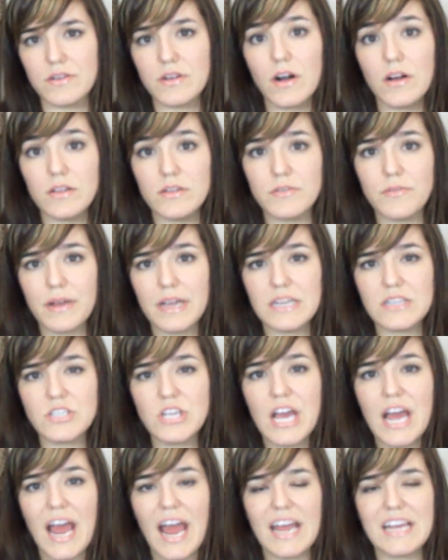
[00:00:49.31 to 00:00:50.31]
color range,
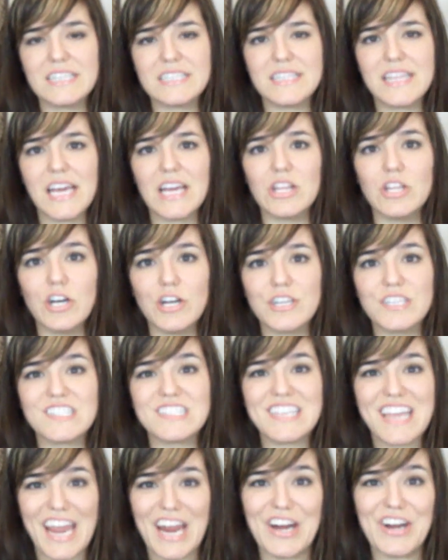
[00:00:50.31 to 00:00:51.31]
is they look
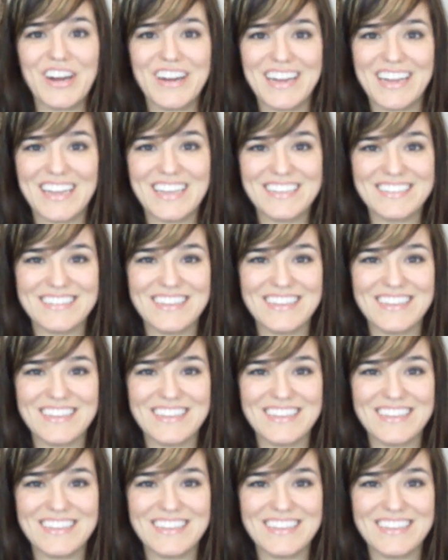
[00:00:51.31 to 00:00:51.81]
scary.